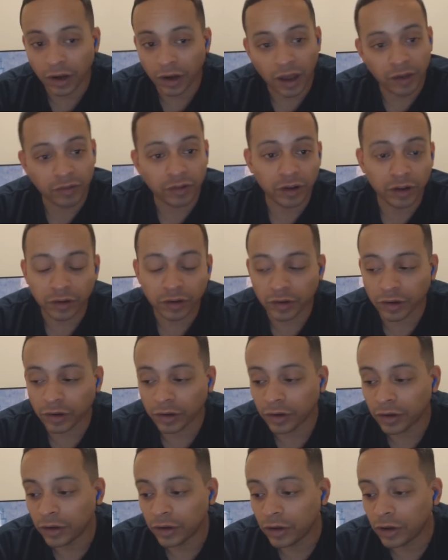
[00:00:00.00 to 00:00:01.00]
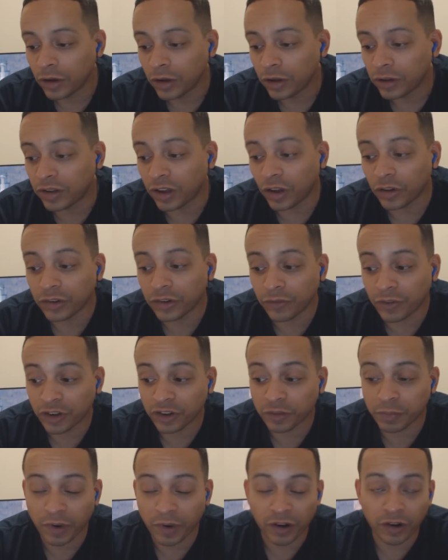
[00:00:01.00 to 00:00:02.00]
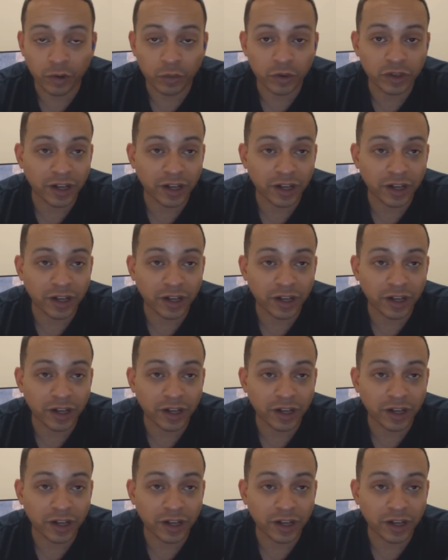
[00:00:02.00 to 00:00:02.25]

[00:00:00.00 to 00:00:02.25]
And I have the list here. Tales of Vesperia,